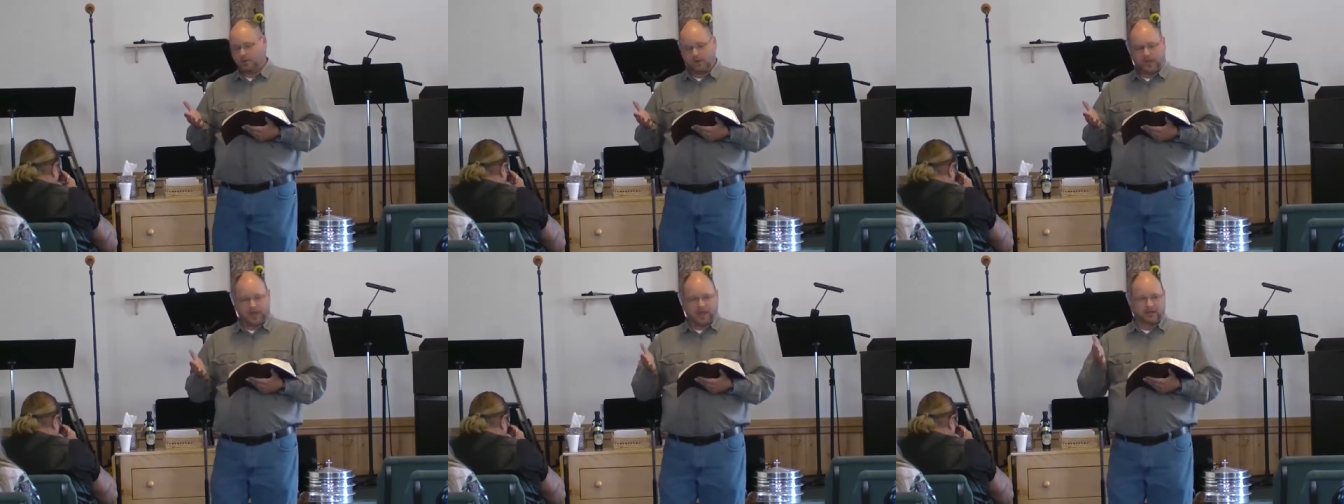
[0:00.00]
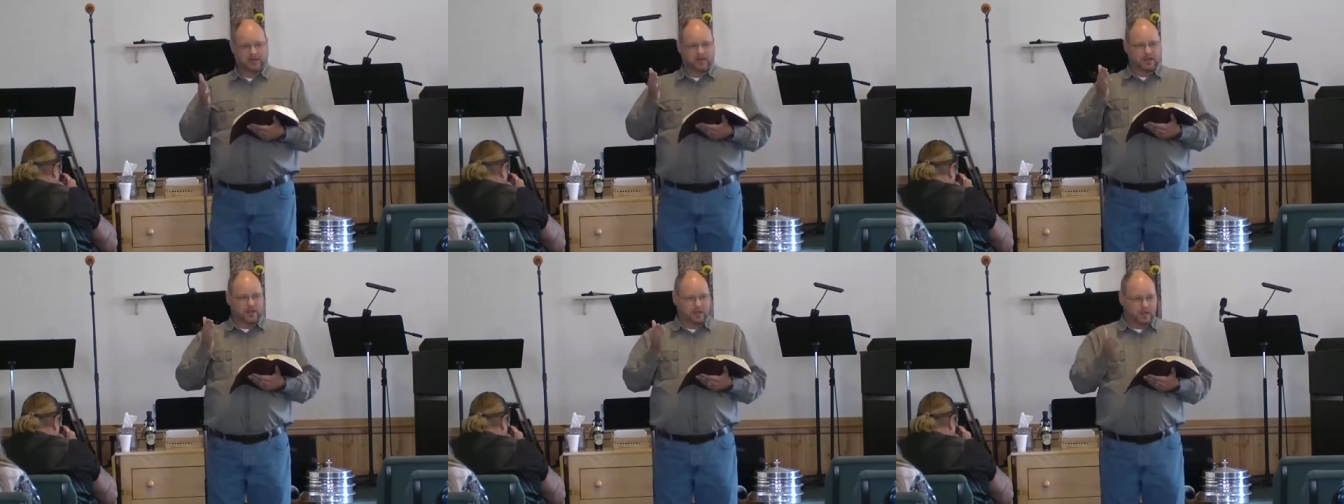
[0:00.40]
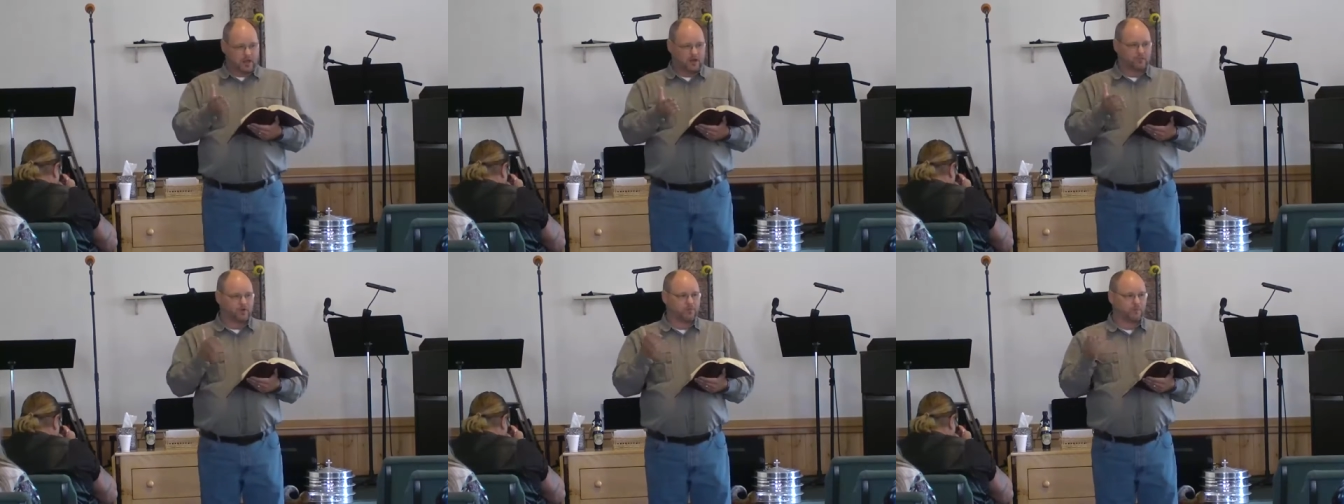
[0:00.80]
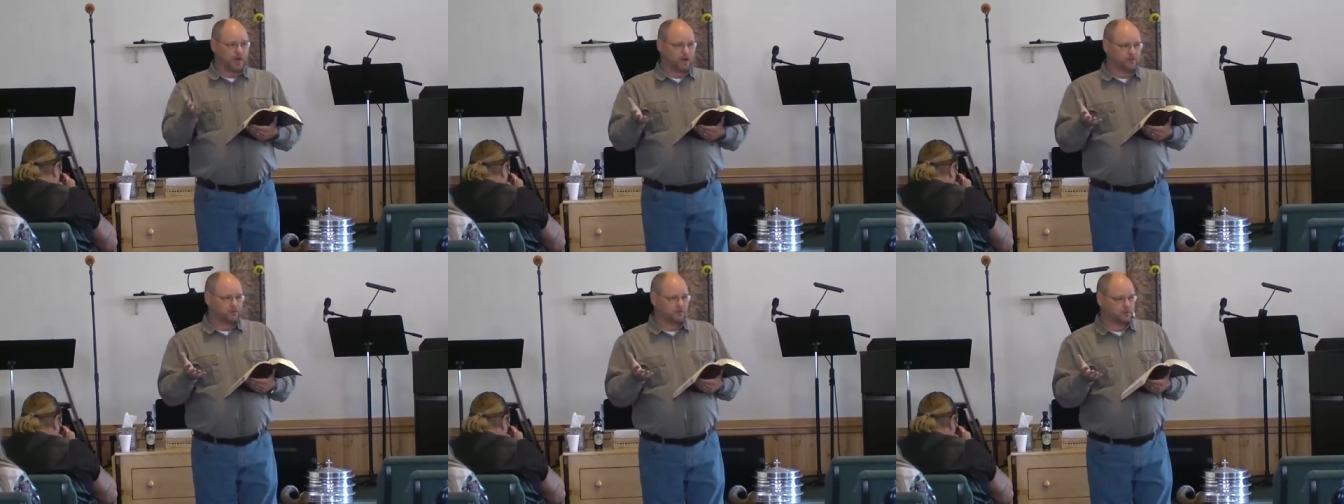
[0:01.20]
And every
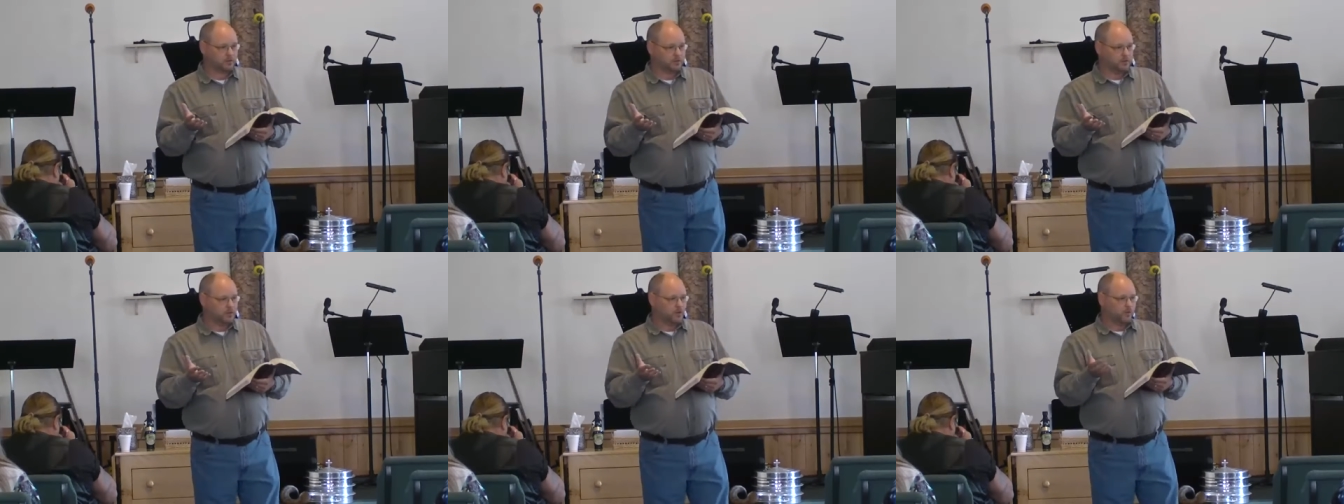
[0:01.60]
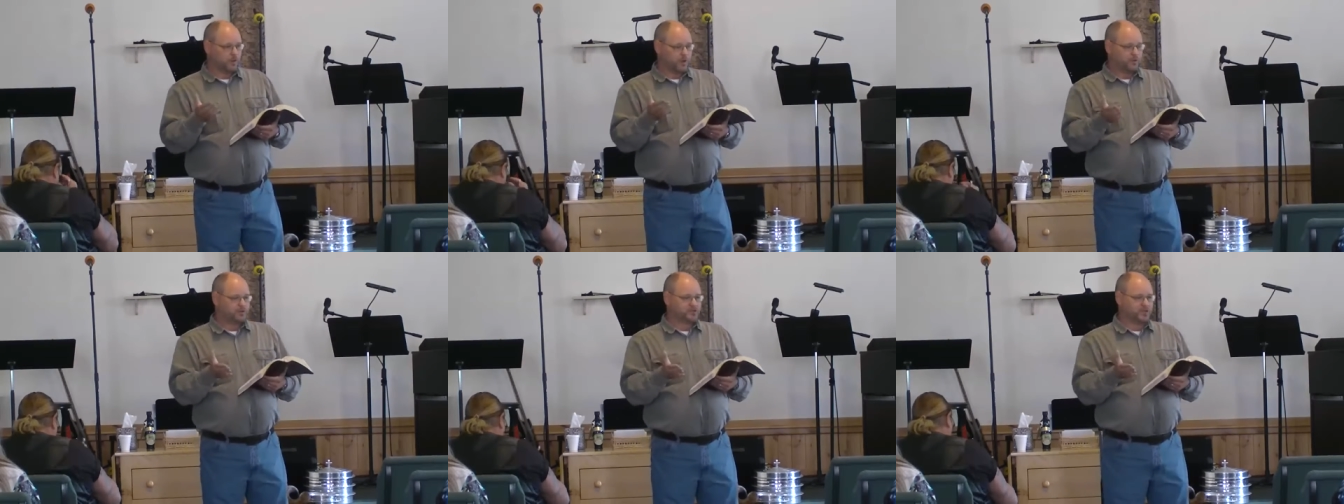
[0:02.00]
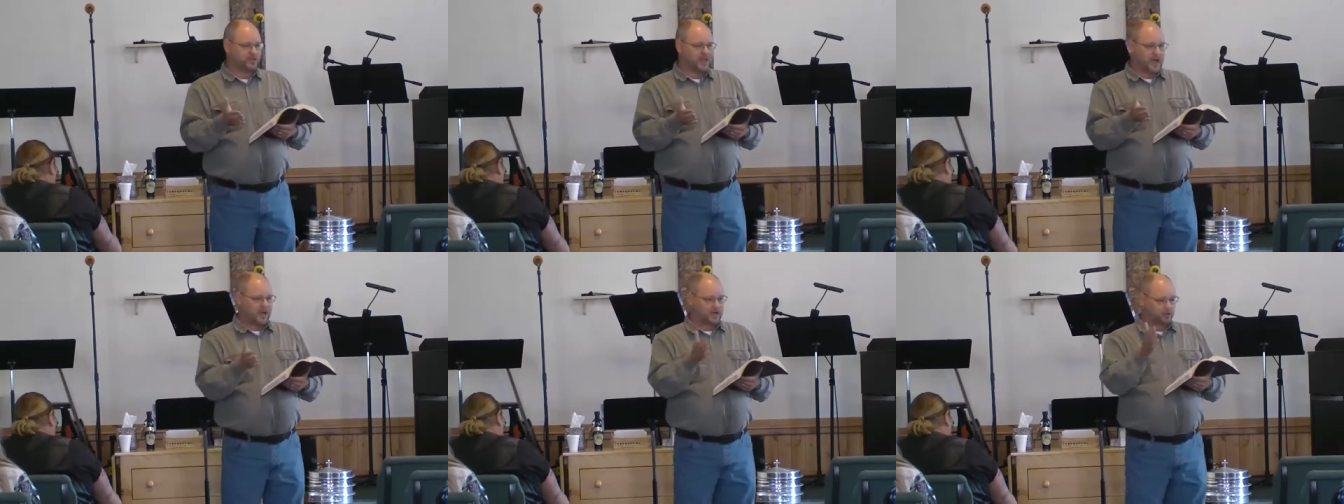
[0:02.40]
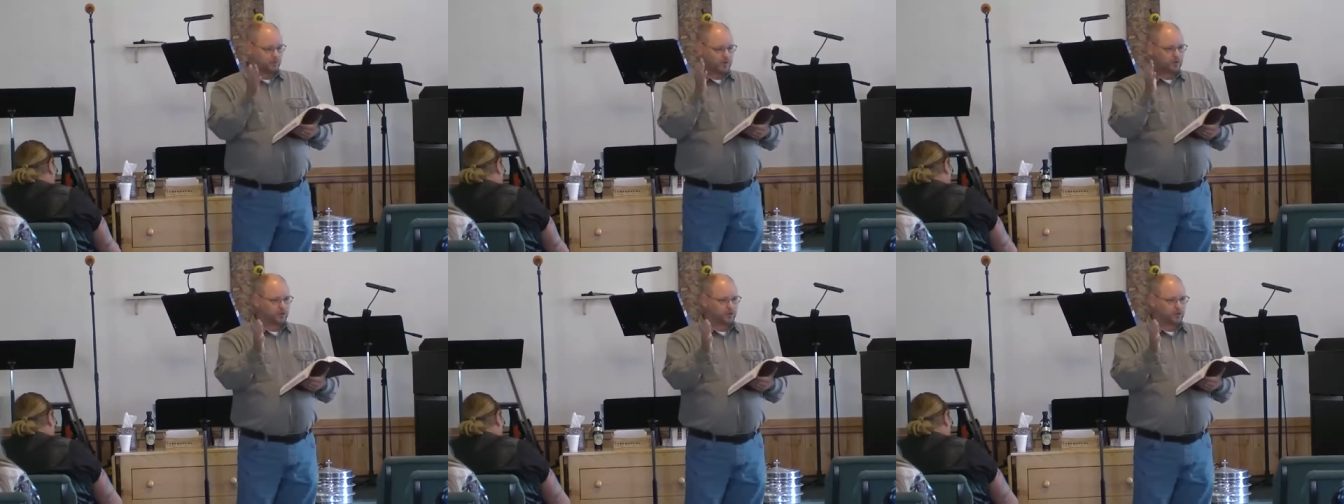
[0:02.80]
month, we would sit down and we